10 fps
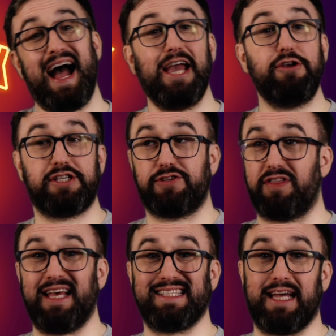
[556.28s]
I use this
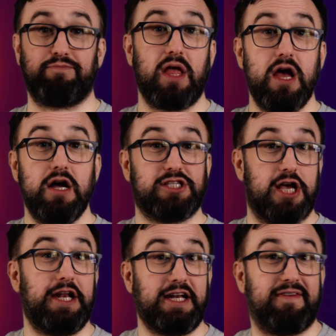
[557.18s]
for things like
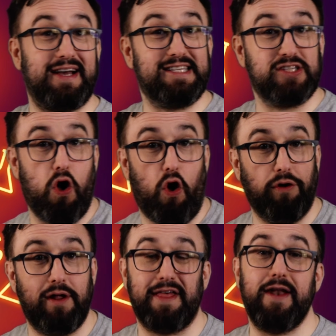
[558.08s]
turning devices
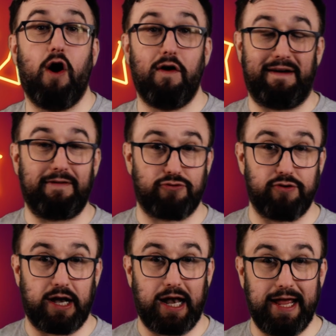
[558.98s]
on, then off after
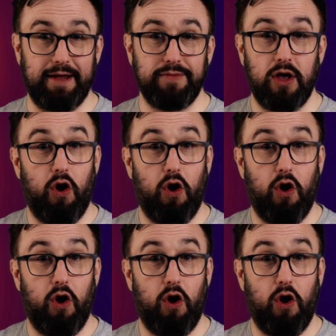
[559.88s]
a delay,